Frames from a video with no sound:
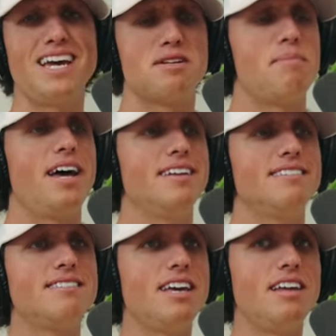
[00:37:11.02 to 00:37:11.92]
It
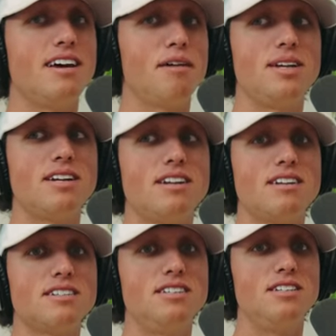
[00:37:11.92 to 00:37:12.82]
depends. It. I mean,
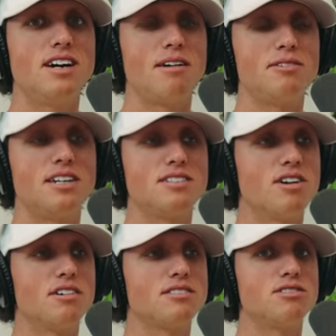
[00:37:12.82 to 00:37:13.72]
I would get
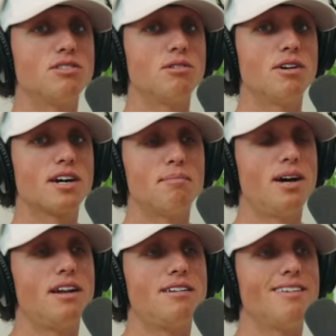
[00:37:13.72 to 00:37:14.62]
exhausted so quick. I'm
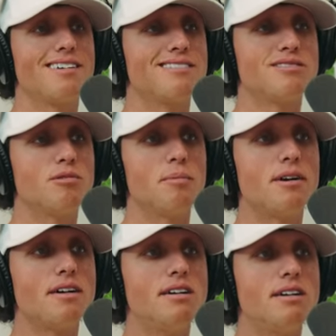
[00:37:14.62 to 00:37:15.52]
not like yeah. a swimmer.